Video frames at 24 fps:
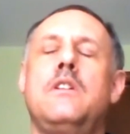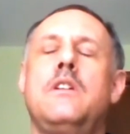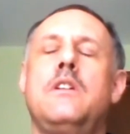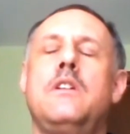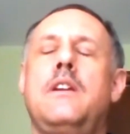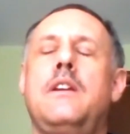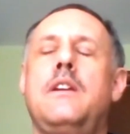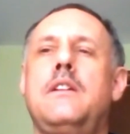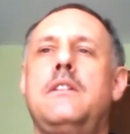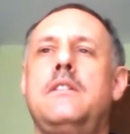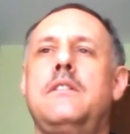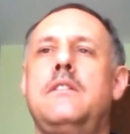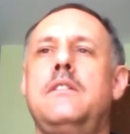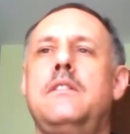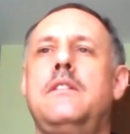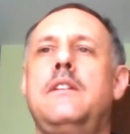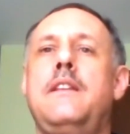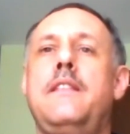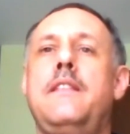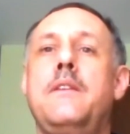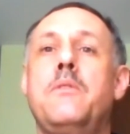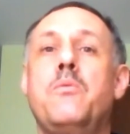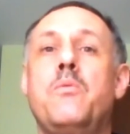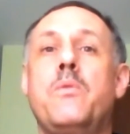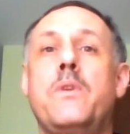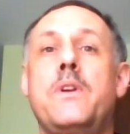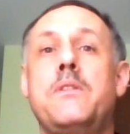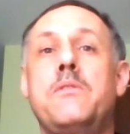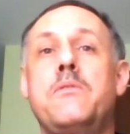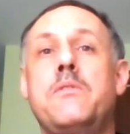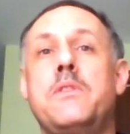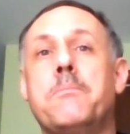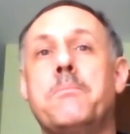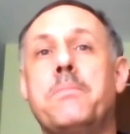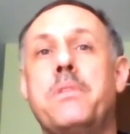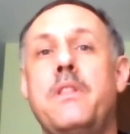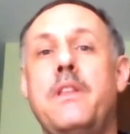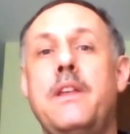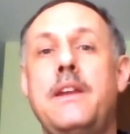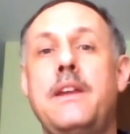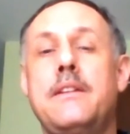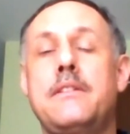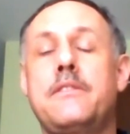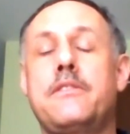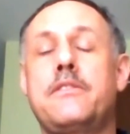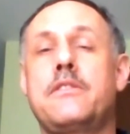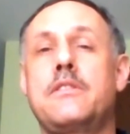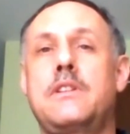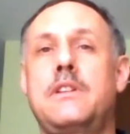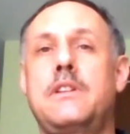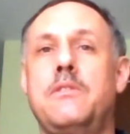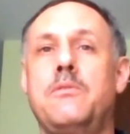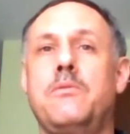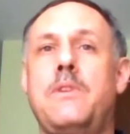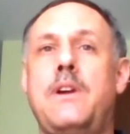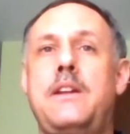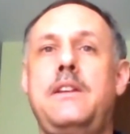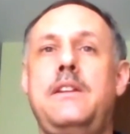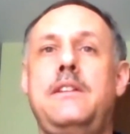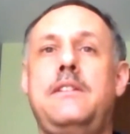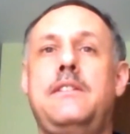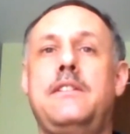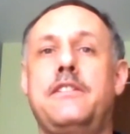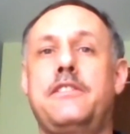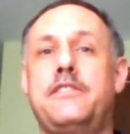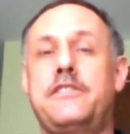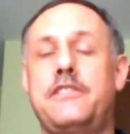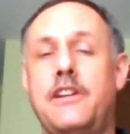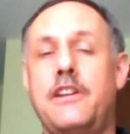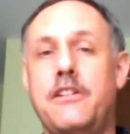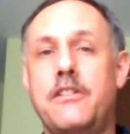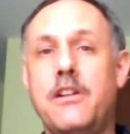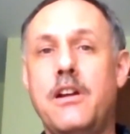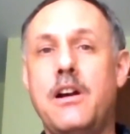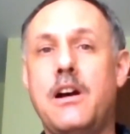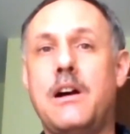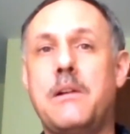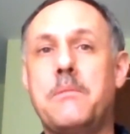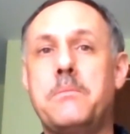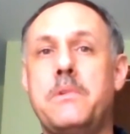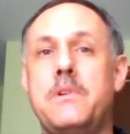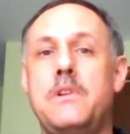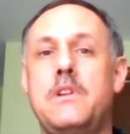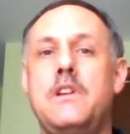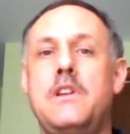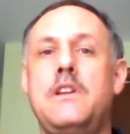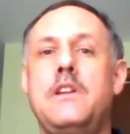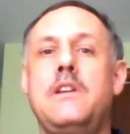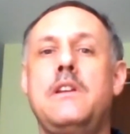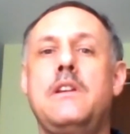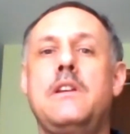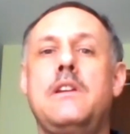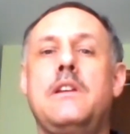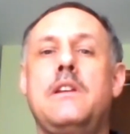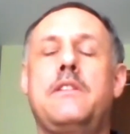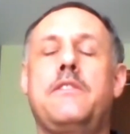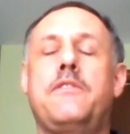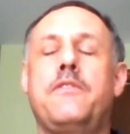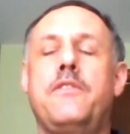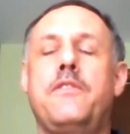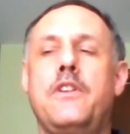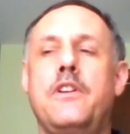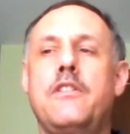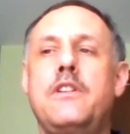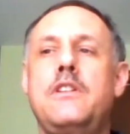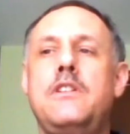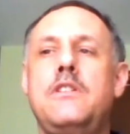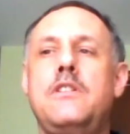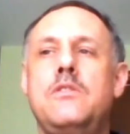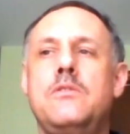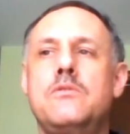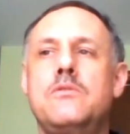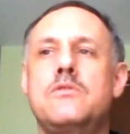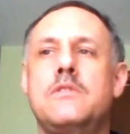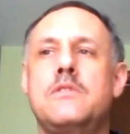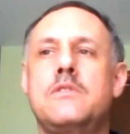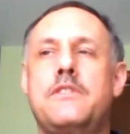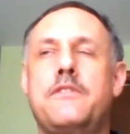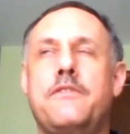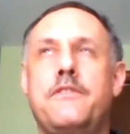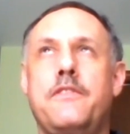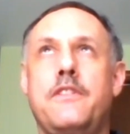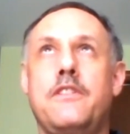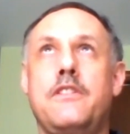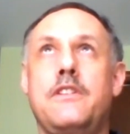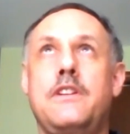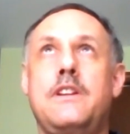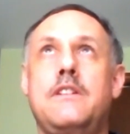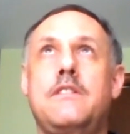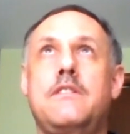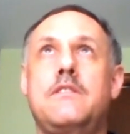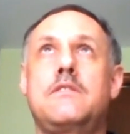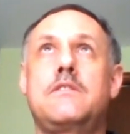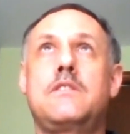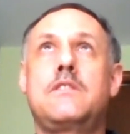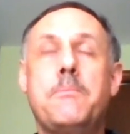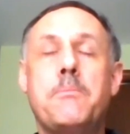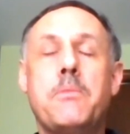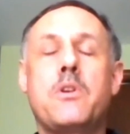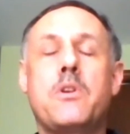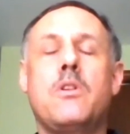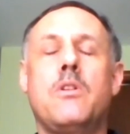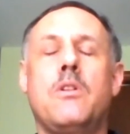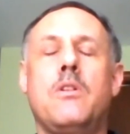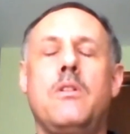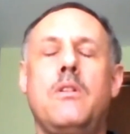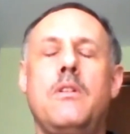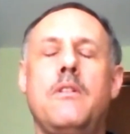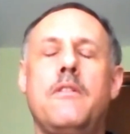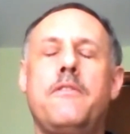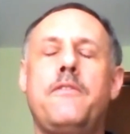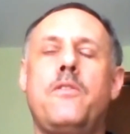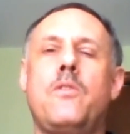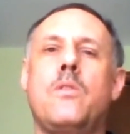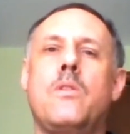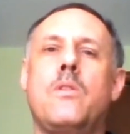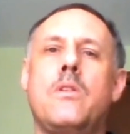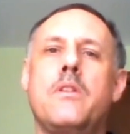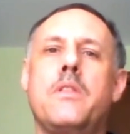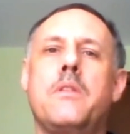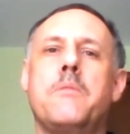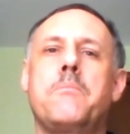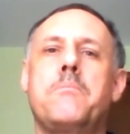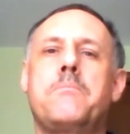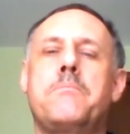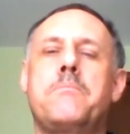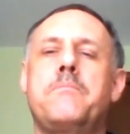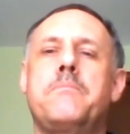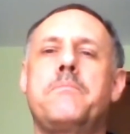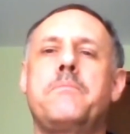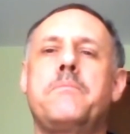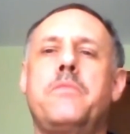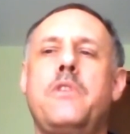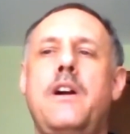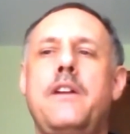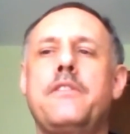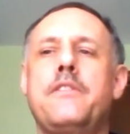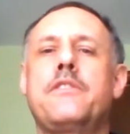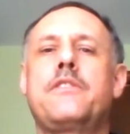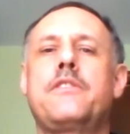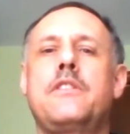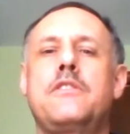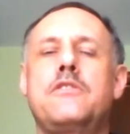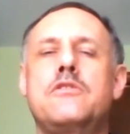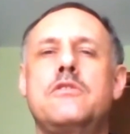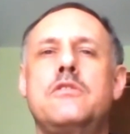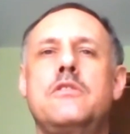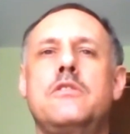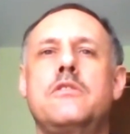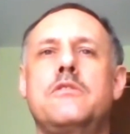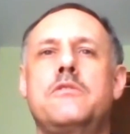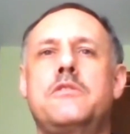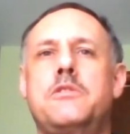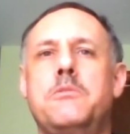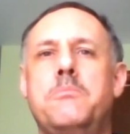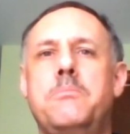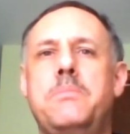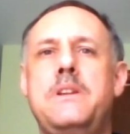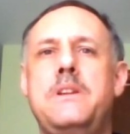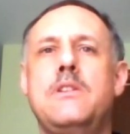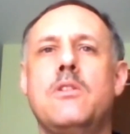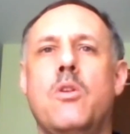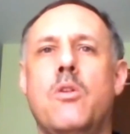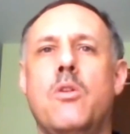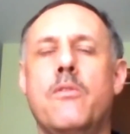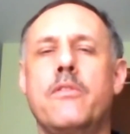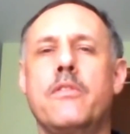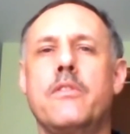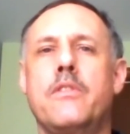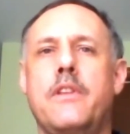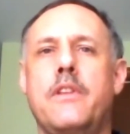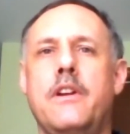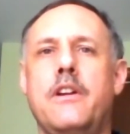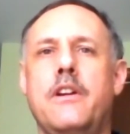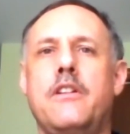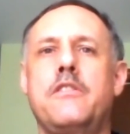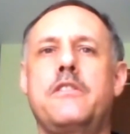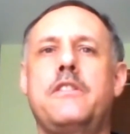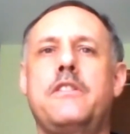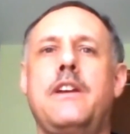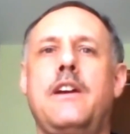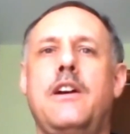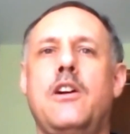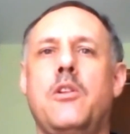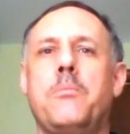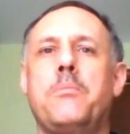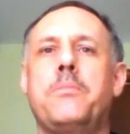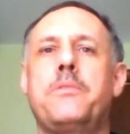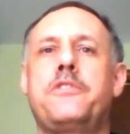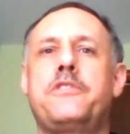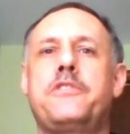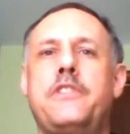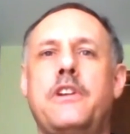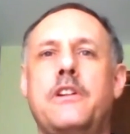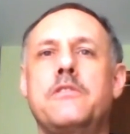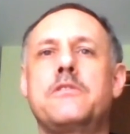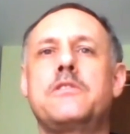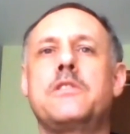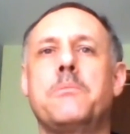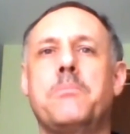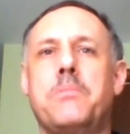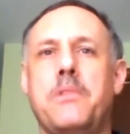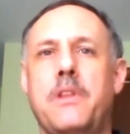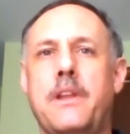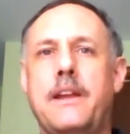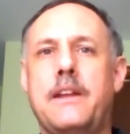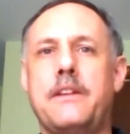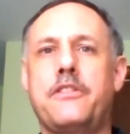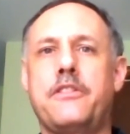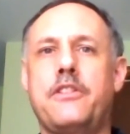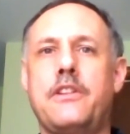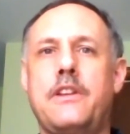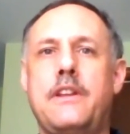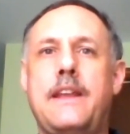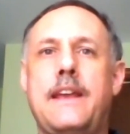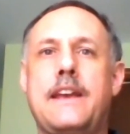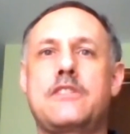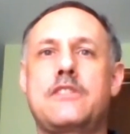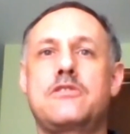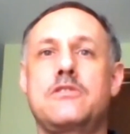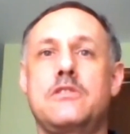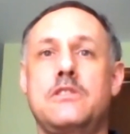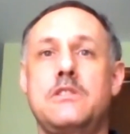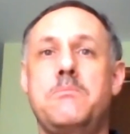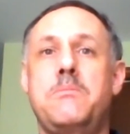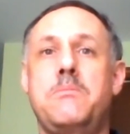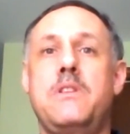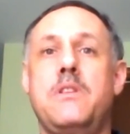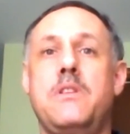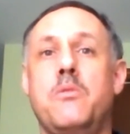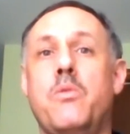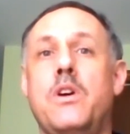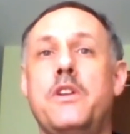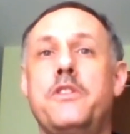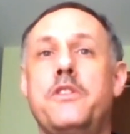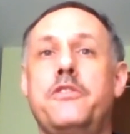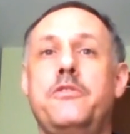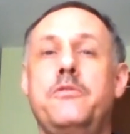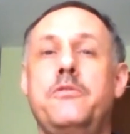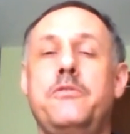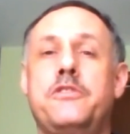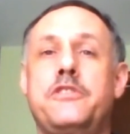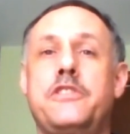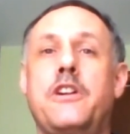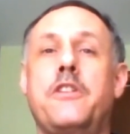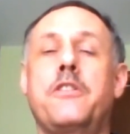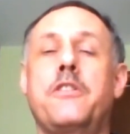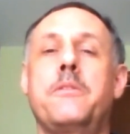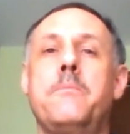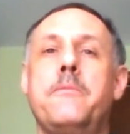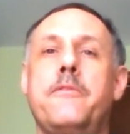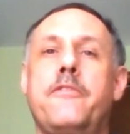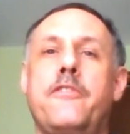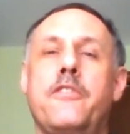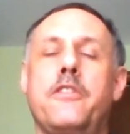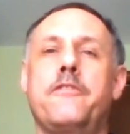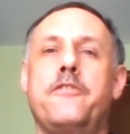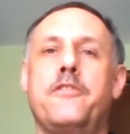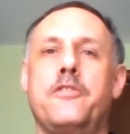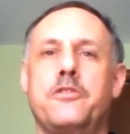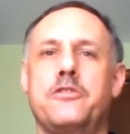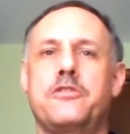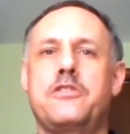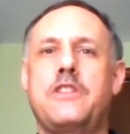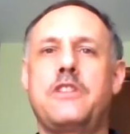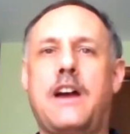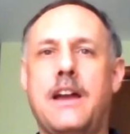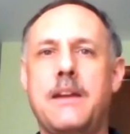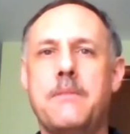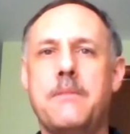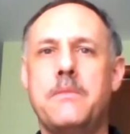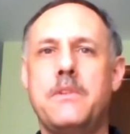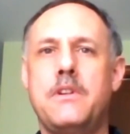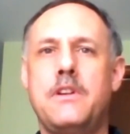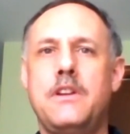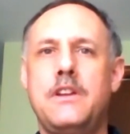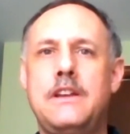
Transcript: And then when the plants get ready to start up, it's very typical for the process engineer to be over there to help start the plants and actually be the ones who start them for the first time.